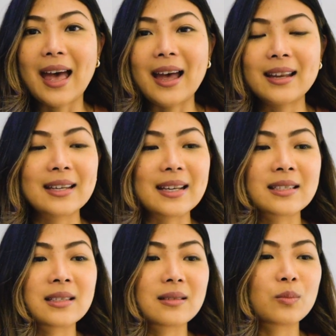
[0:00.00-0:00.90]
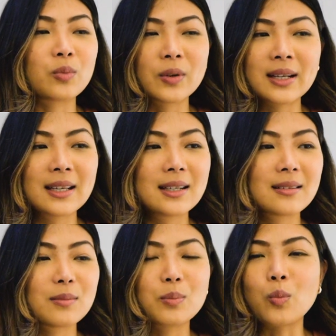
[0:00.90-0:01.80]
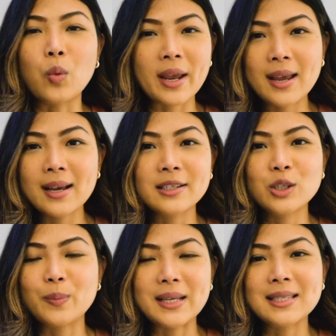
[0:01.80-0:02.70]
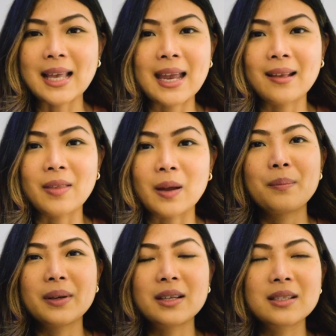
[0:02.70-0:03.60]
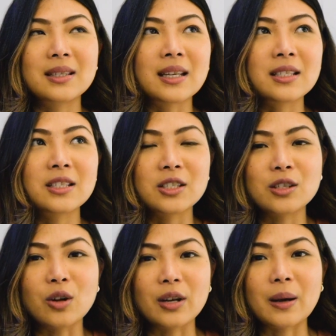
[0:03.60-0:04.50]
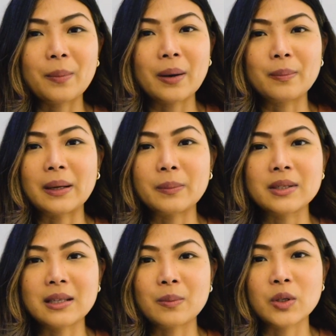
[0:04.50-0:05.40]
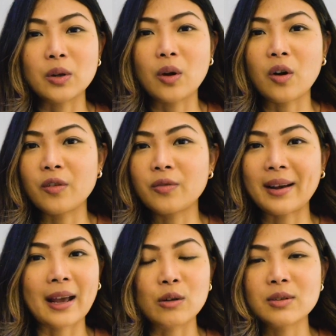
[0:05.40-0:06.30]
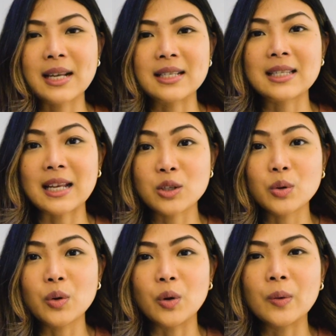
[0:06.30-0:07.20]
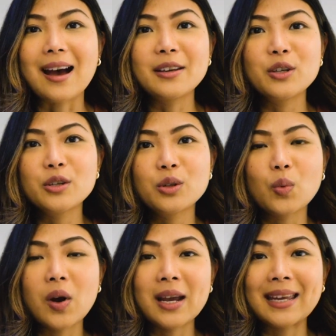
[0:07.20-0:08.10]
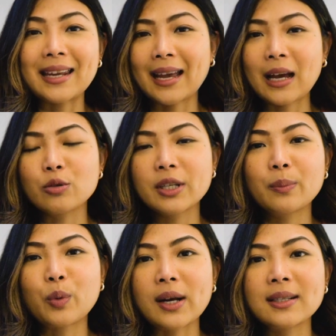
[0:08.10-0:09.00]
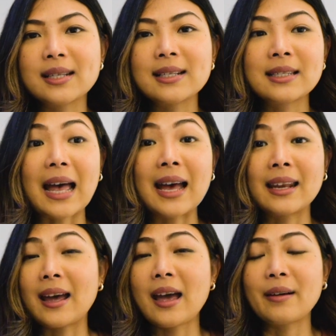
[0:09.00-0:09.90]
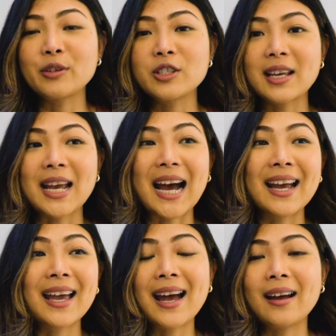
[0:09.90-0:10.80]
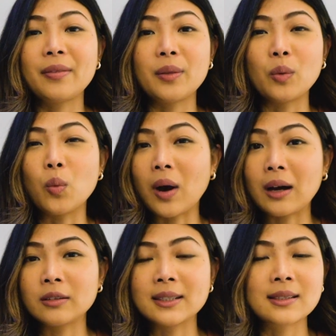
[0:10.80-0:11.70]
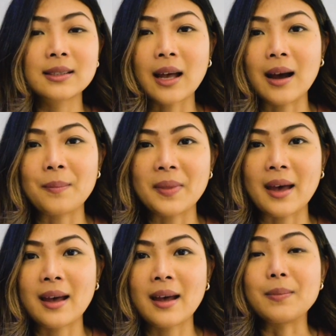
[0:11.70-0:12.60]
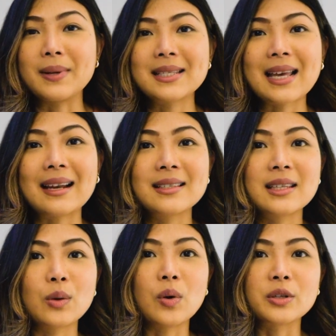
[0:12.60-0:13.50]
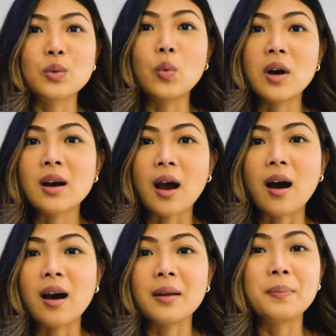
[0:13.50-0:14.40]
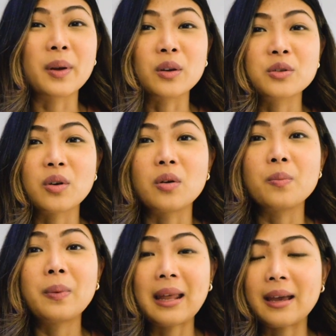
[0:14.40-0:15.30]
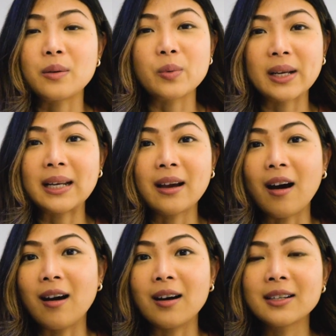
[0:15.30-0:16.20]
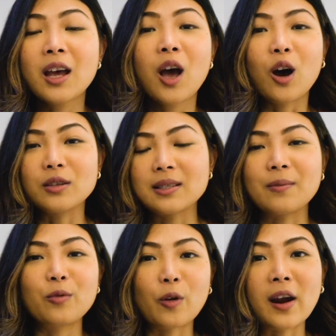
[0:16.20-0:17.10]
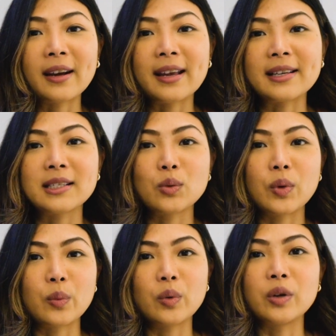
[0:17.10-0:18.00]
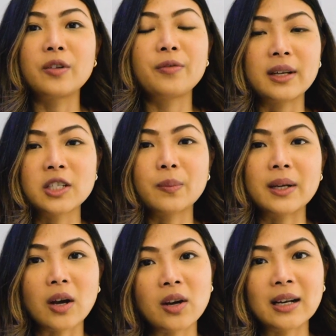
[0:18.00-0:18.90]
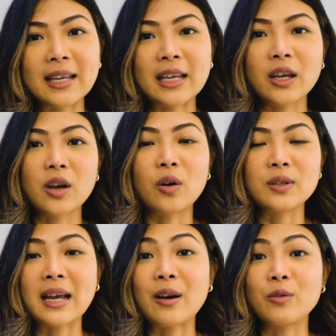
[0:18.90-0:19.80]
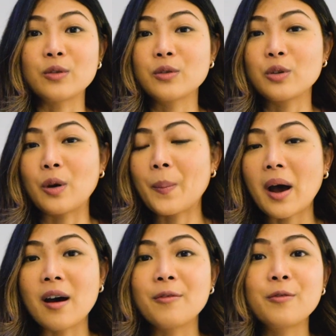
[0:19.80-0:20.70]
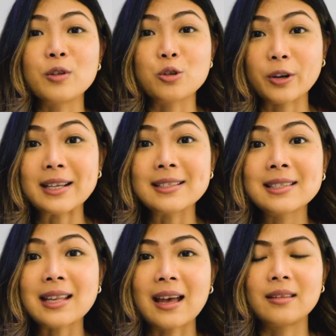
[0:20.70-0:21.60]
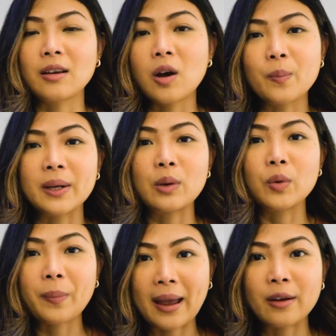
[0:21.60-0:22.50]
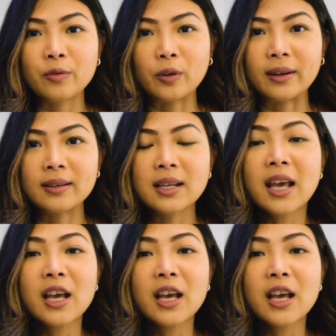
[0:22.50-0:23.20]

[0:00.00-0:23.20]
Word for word: And it's really weird to be saying that, because that's just not a public perception of accountants at all. I used to work in accounting practice, and I have to say I had the wildest time there. The mentality was work hard but also play really hard. On some Fridays we would finish a bit early, go down to a pub for drinks, and the company would pay for it.